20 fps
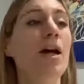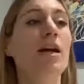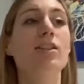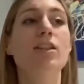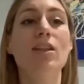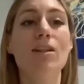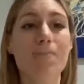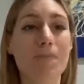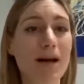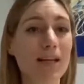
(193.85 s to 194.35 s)

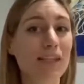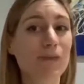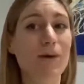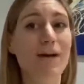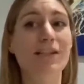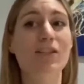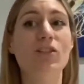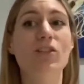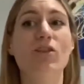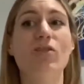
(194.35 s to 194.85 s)
So the best
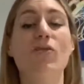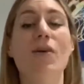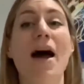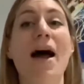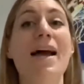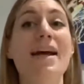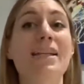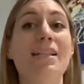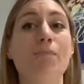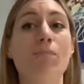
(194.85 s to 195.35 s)
way to do
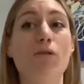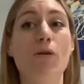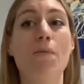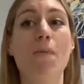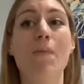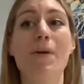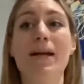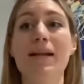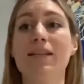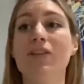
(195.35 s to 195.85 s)
that is
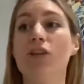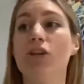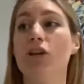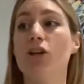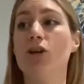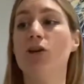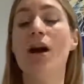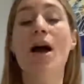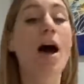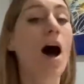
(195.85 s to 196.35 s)
probably
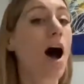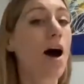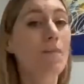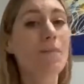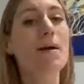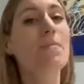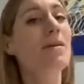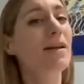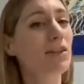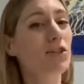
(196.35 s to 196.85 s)
to, I'd
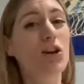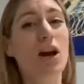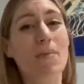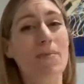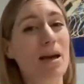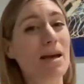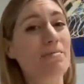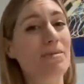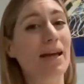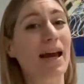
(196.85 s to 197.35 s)
maybe try a
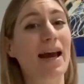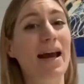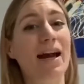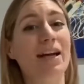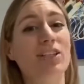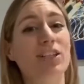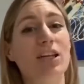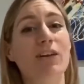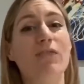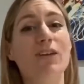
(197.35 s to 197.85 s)
baby gate
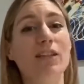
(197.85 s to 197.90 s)
actually.